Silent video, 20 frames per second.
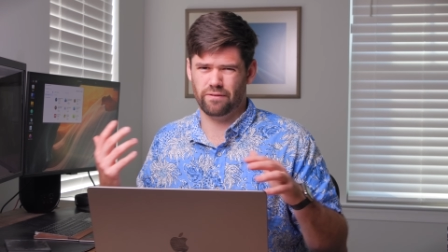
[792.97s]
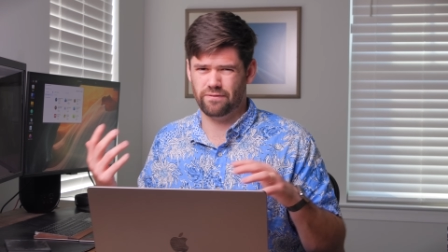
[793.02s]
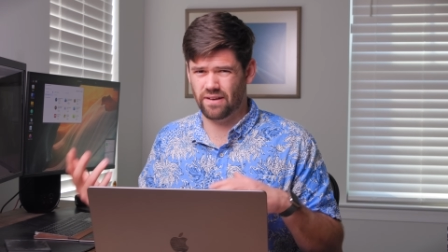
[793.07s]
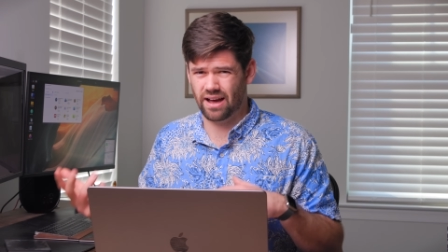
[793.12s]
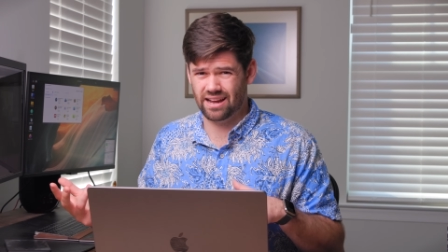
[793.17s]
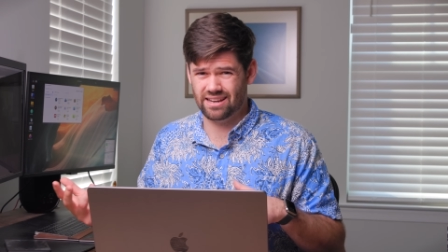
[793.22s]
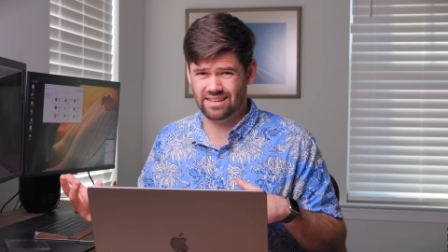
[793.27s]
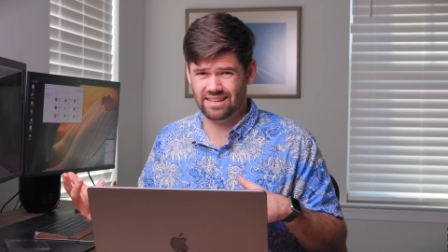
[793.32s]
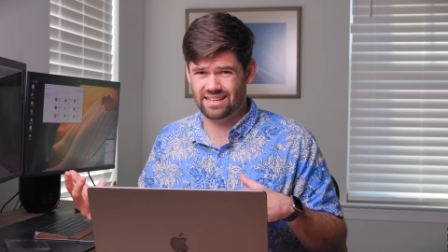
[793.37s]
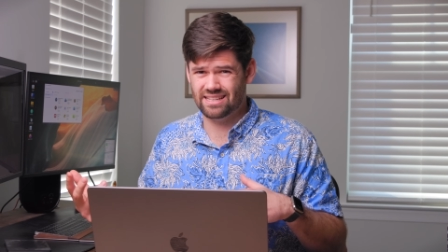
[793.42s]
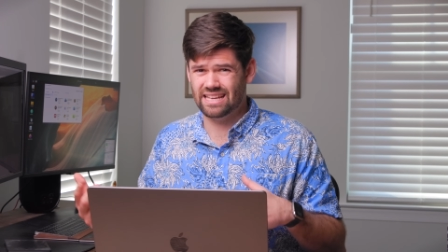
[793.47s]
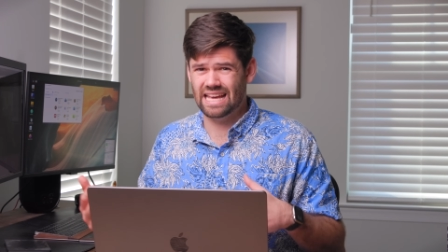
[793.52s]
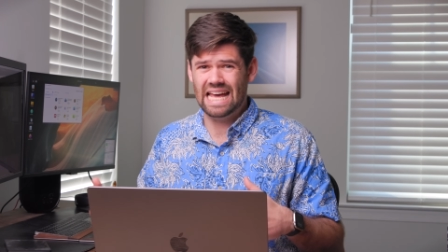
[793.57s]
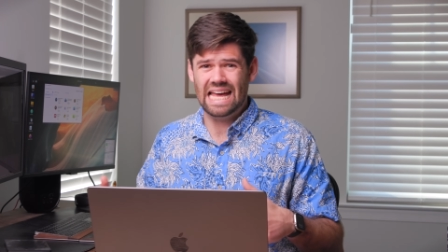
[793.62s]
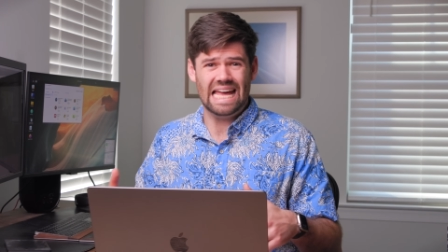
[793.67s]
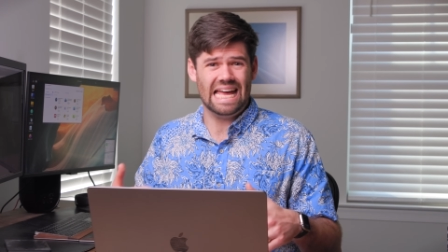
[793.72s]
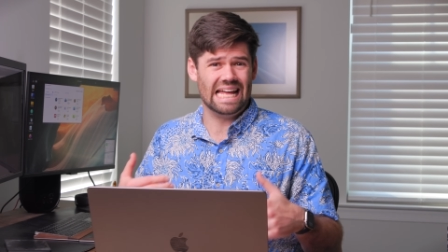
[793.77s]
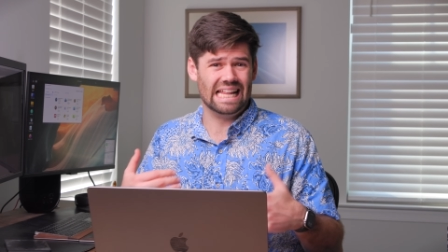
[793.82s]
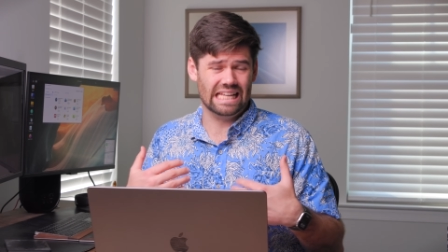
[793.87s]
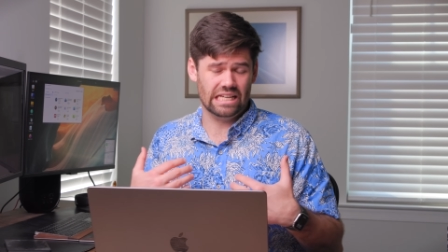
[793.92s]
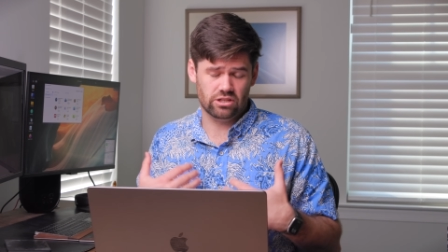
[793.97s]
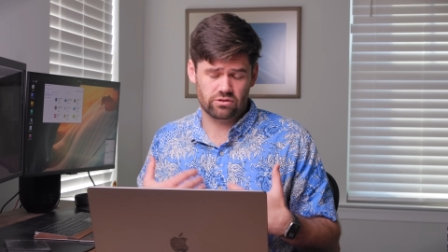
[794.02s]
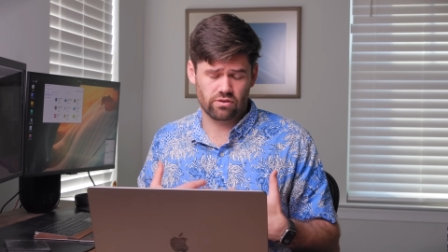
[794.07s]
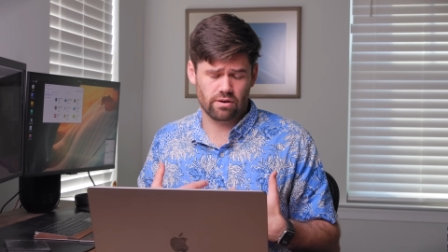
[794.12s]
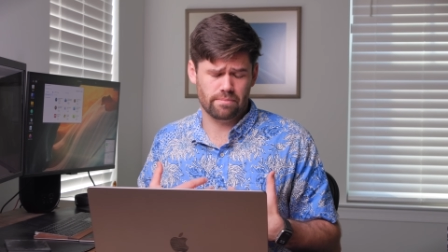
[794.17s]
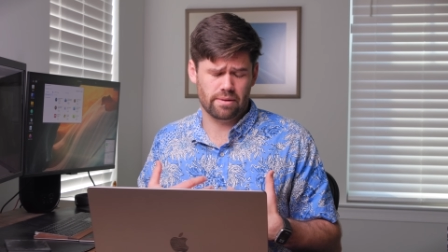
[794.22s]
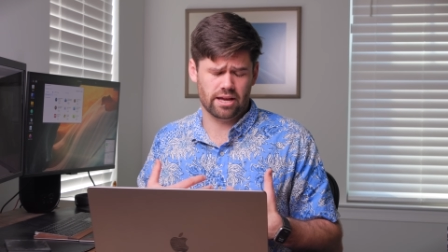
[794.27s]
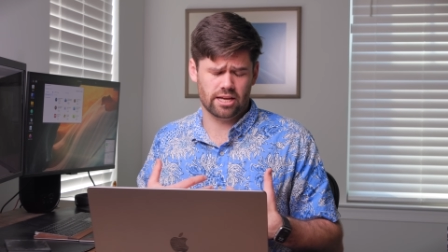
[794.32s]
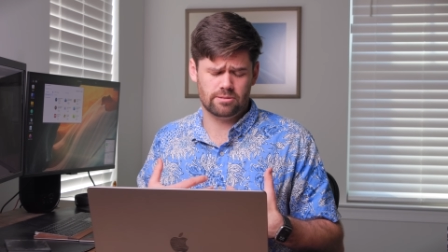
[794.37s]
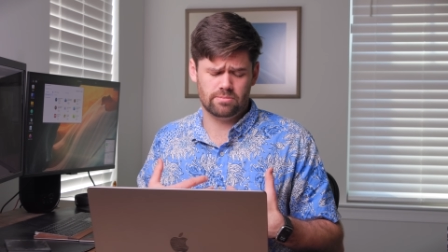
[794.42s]
find it, at least
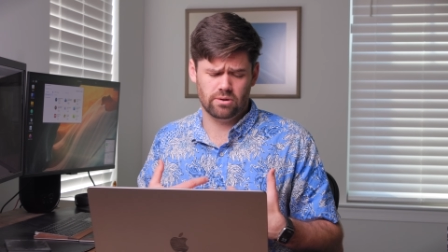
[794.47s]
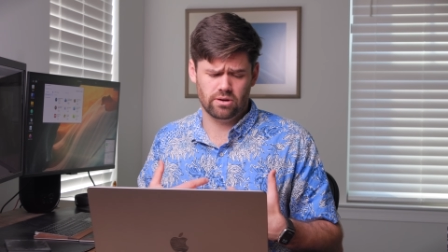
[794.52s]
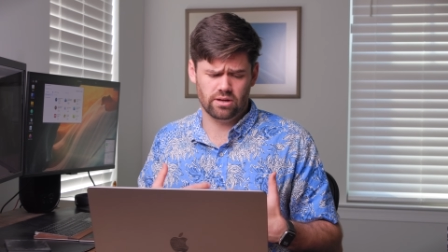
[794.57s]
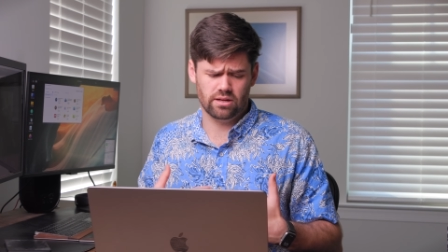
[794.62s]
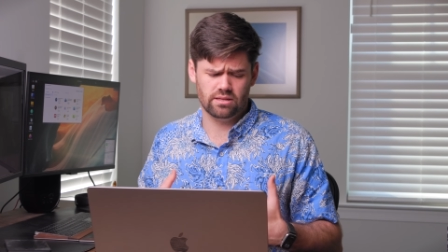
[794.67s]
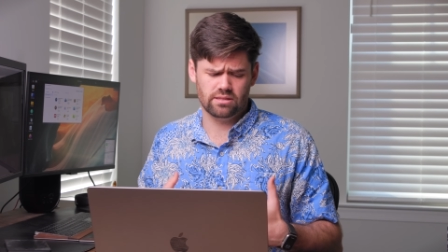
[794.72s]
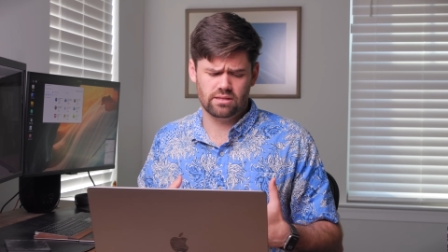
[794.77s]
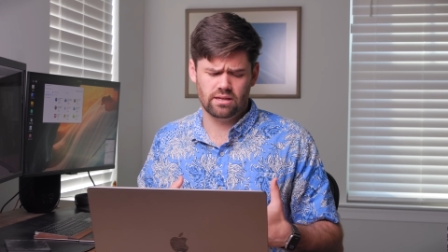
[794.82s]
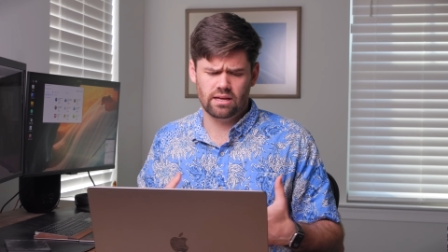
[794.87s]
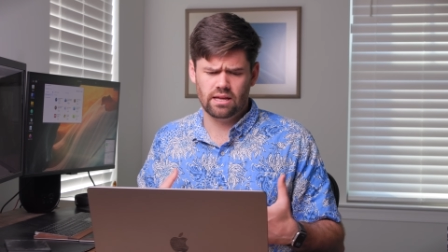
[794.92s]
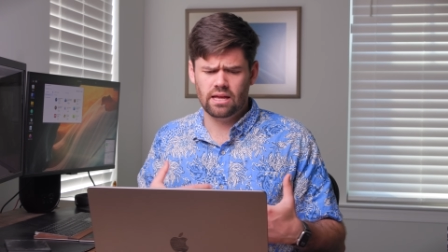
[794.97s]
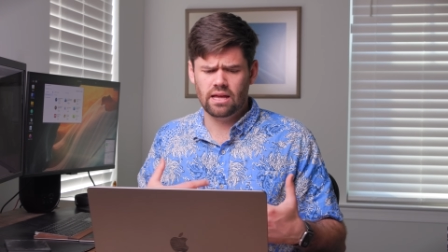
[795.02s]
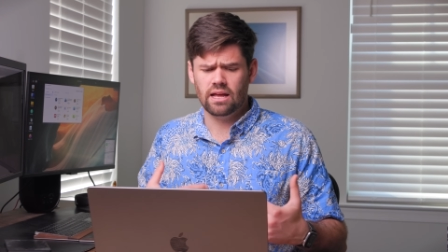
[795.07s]
from my experience.